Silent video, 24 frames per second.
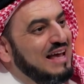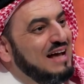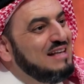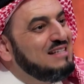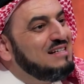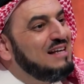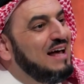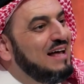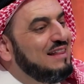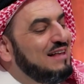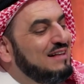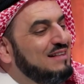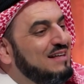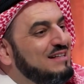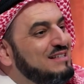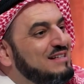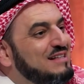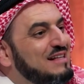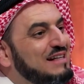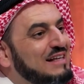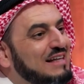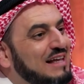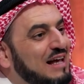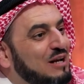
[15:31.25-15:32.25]
That is
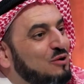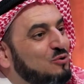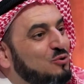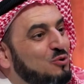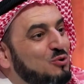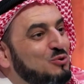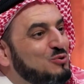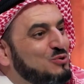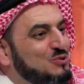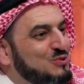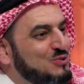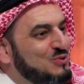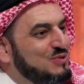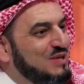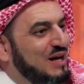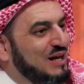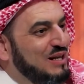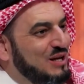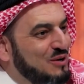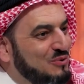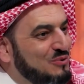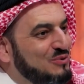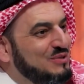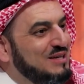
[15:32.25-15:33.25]
why, as we
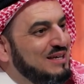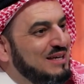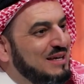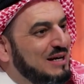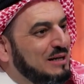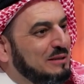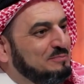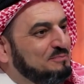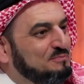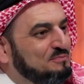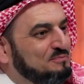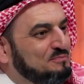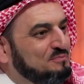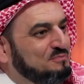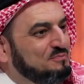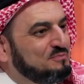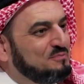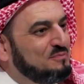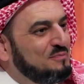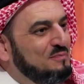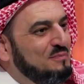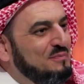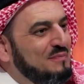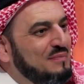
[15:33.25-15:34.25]
mentioned in previous
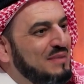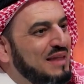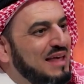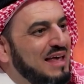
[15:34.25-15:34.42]
episodes,